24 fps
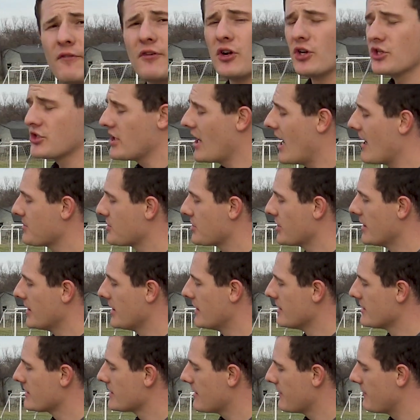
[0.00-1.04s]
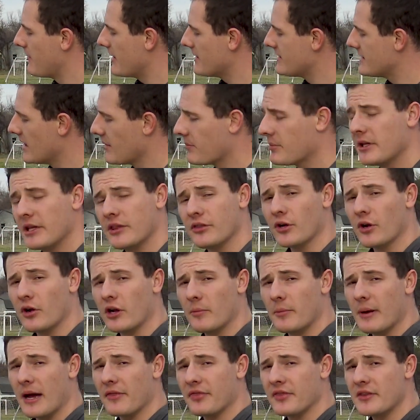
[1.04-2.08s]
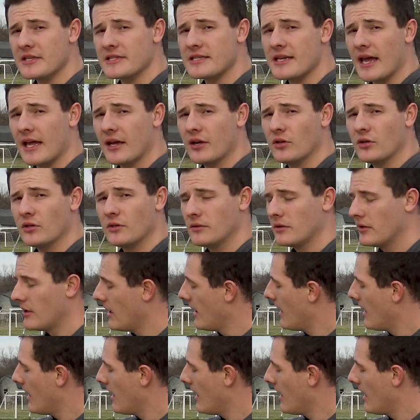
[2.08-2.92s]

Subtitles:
First option is, if I typically throw it about this angle,